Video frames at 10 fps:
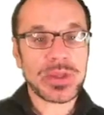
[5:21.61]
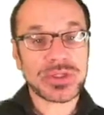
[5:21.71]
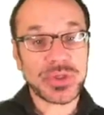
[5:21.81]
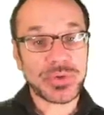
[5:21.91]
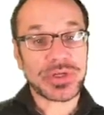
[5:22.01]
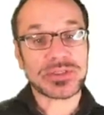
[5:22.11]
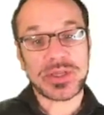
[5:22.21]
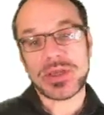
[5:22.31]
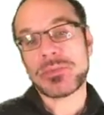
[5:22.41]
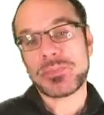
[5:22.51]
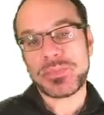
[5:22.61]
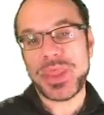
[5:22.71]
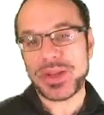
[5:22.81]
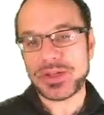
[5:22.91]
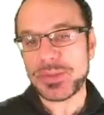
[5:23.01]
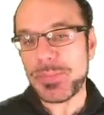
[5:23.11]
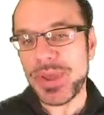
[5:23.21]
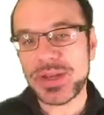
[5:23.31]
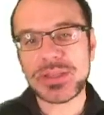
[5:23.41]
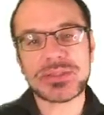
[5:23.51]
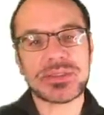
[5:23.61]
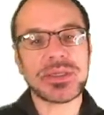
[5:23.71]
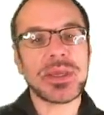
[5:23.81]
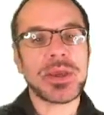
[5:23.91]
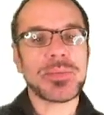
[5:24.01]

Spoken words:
So there's a data dependency